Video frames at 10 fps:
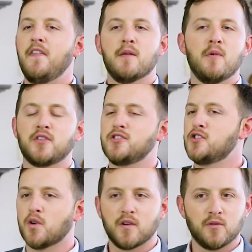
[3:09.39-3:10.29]
the most
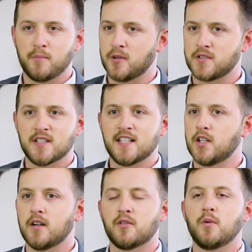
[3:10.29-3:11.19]
joyful person that
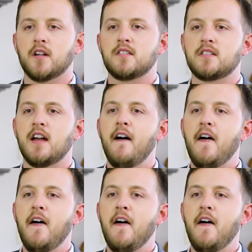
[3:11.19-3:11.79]
there ever was.